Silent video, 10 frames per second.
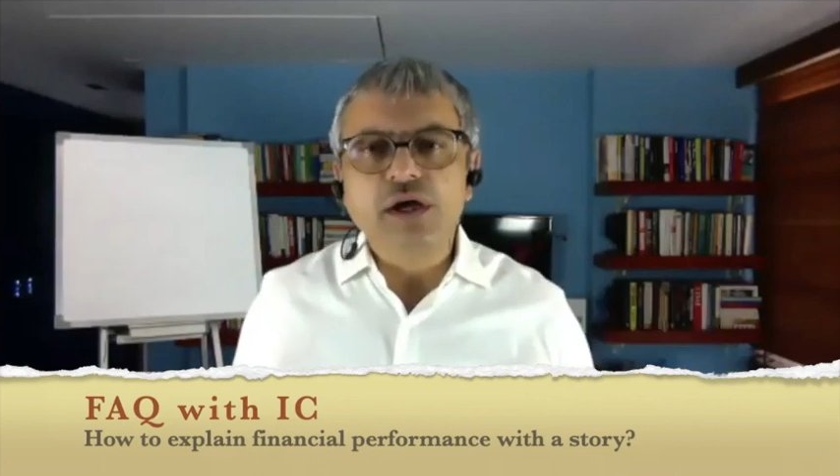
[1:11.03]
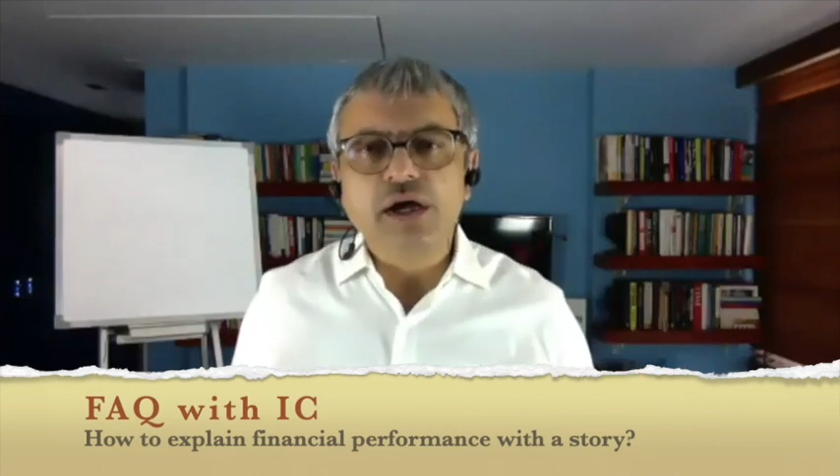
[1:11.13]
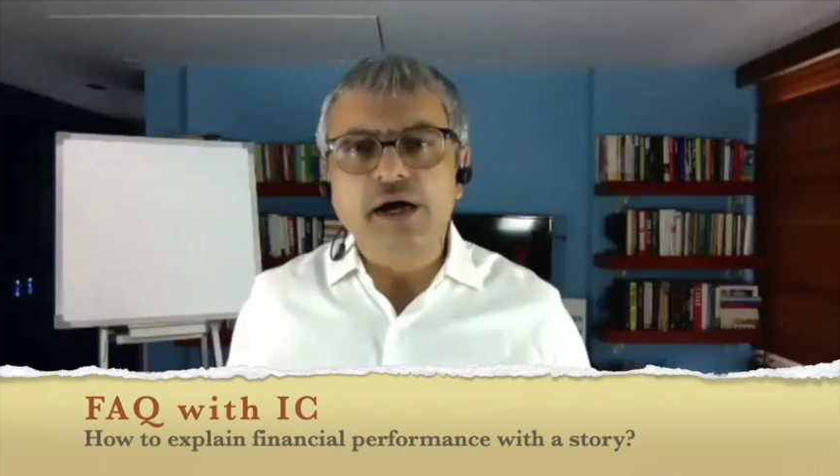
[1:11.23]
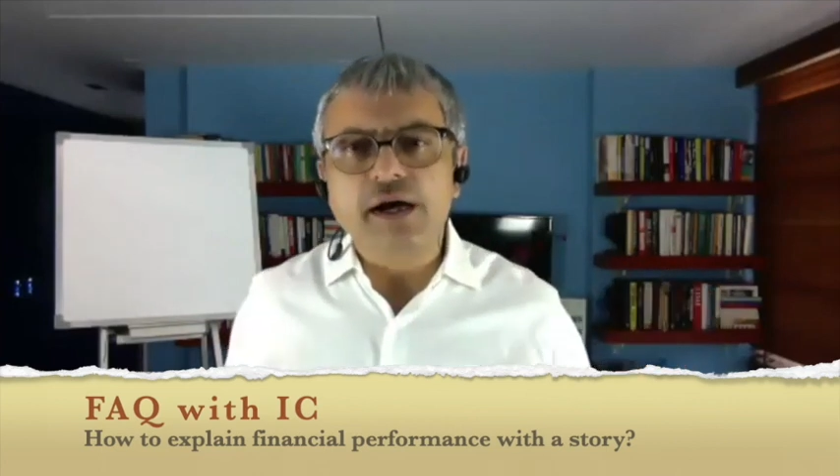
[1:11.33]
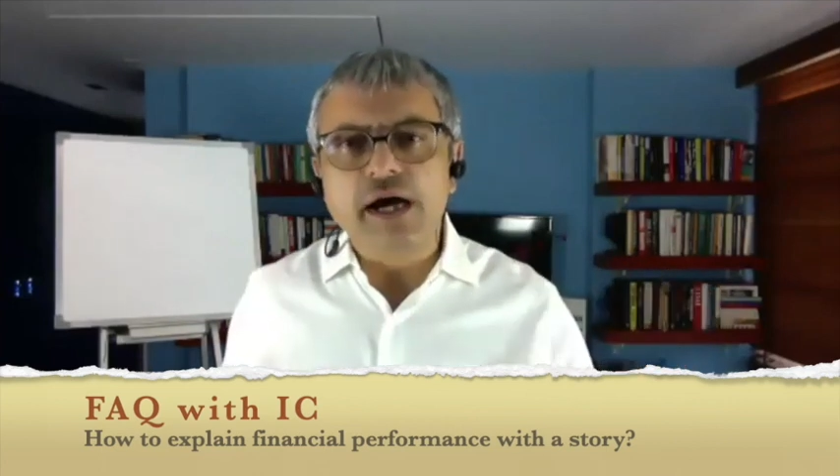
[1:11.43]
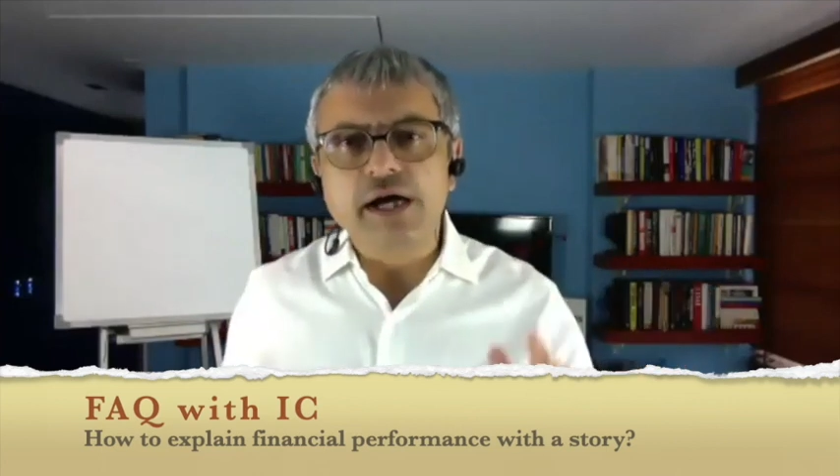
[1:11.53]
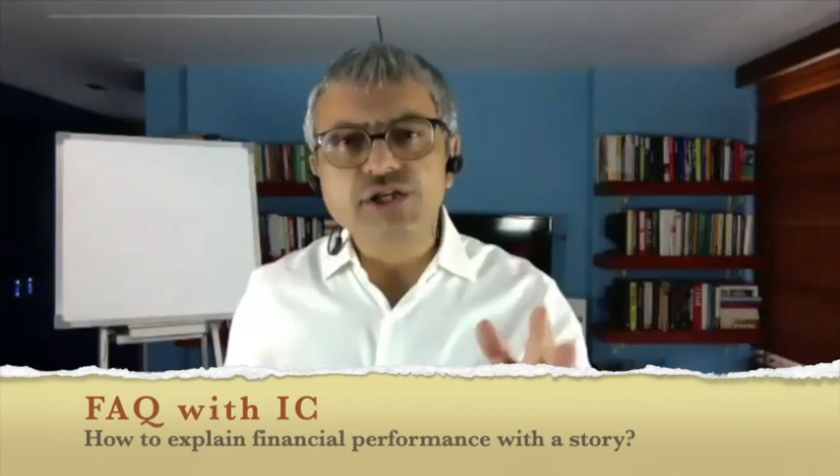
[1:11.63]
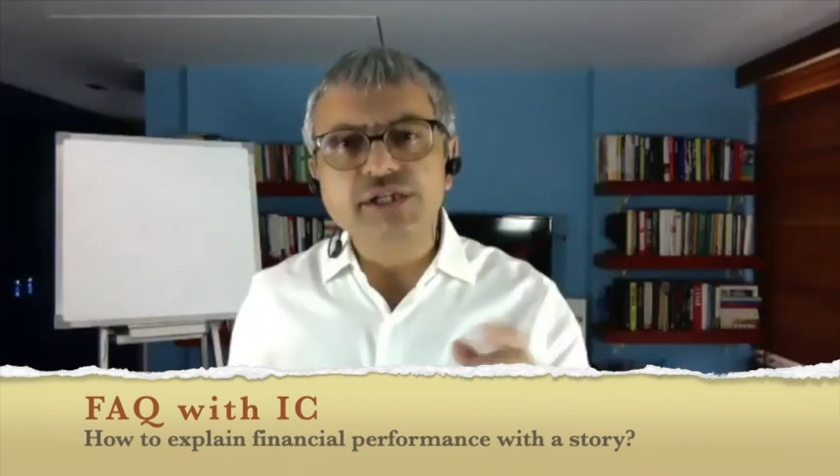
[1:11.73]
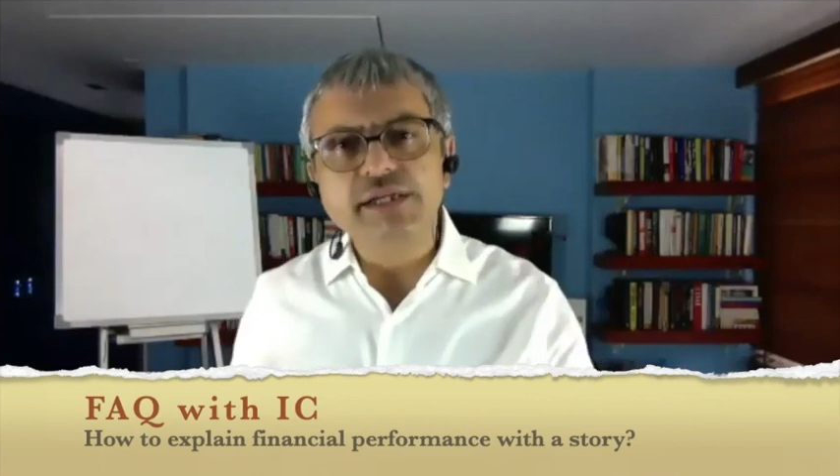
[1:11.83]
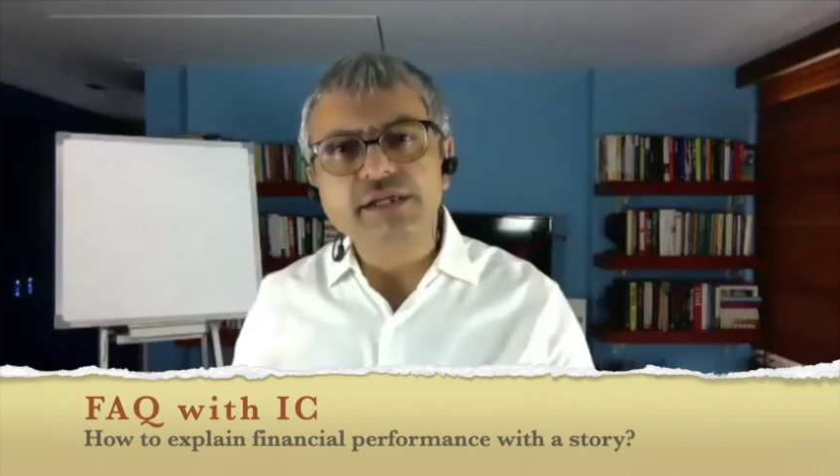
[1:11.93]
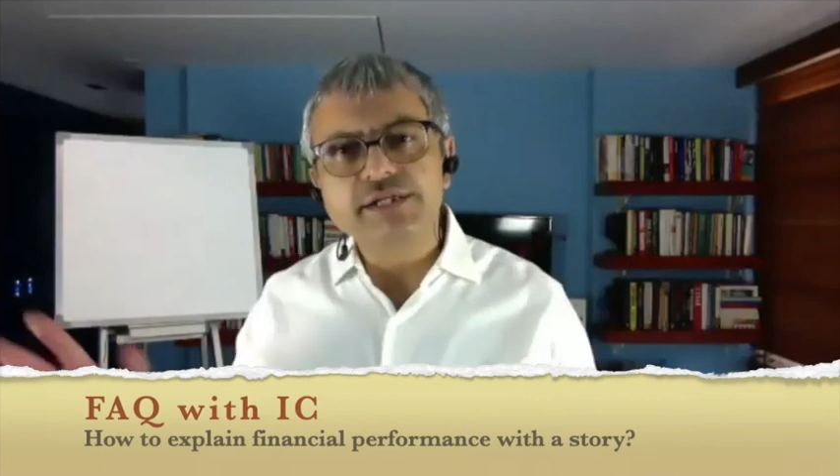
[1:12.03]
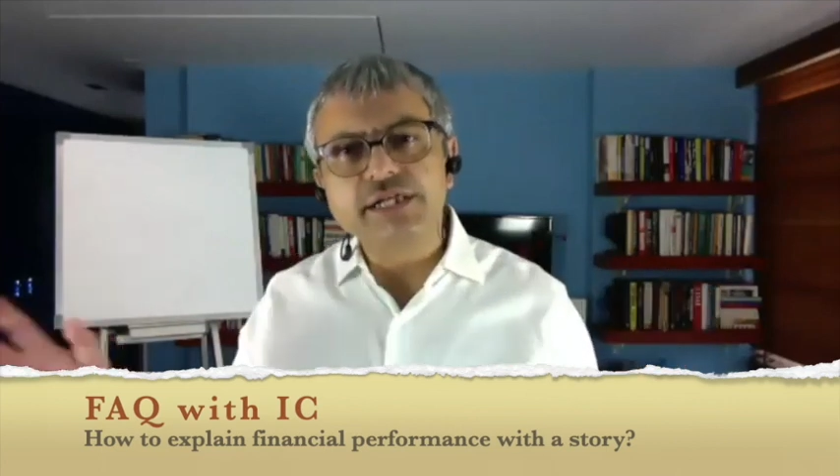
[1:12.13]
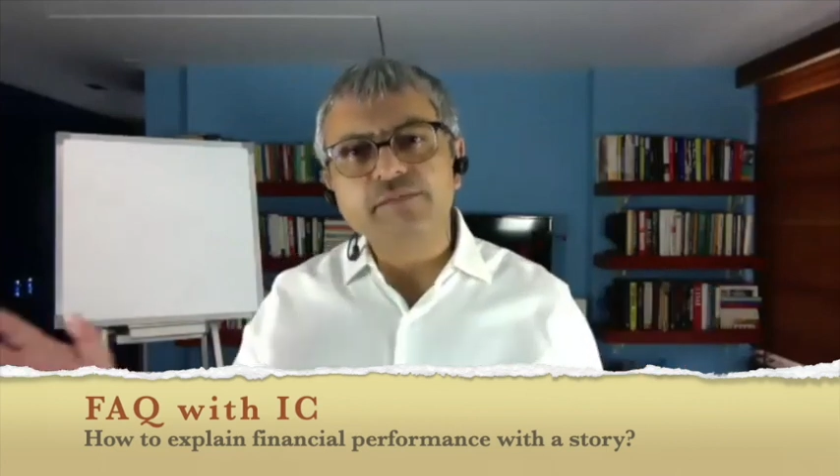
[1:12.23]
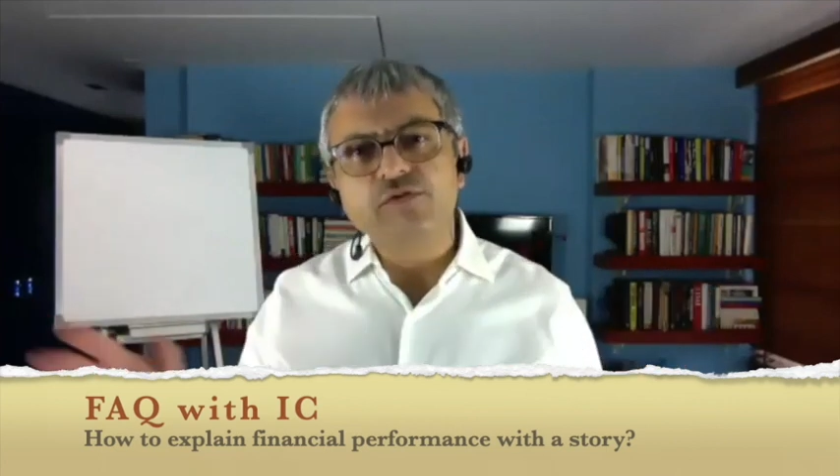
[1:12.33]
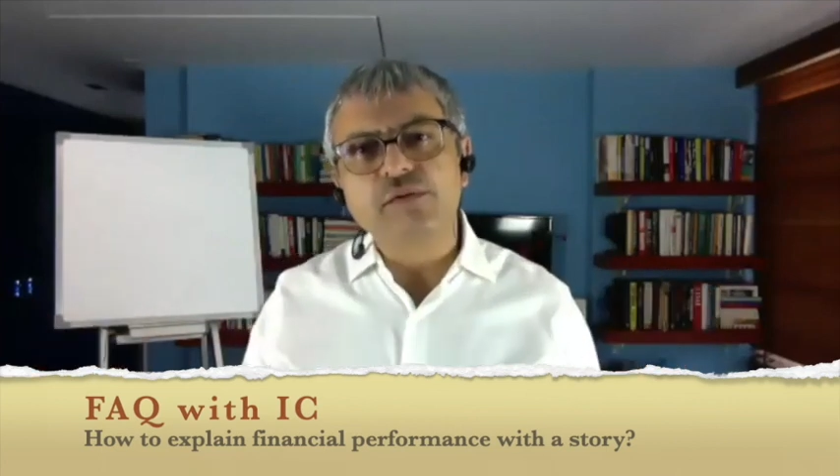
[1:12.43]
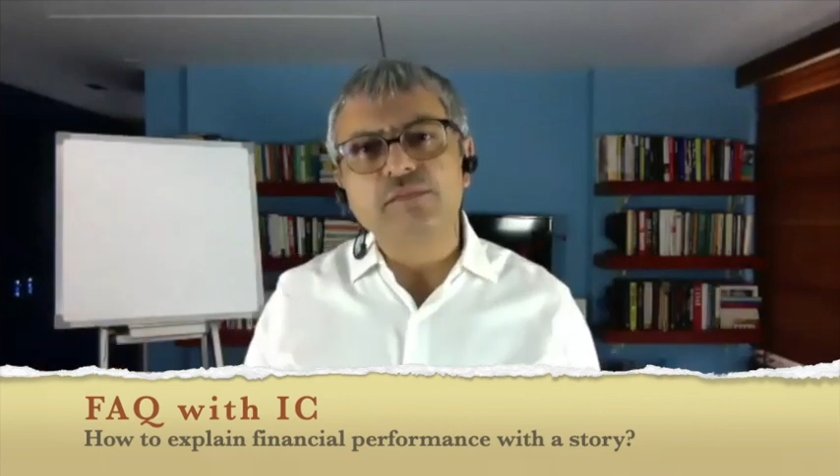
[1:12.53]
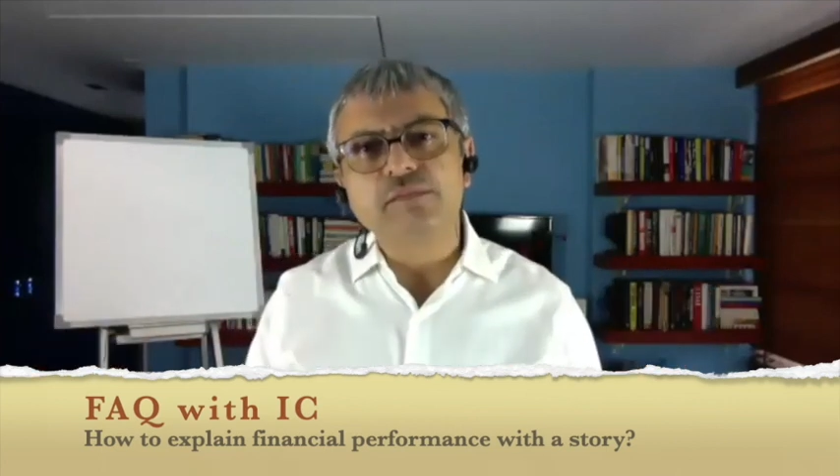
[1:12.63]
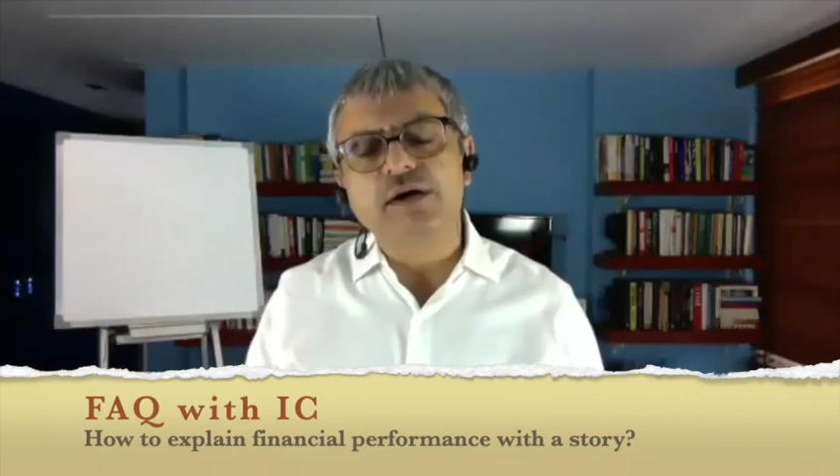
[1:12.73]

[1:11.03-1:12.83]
Ajit and the team from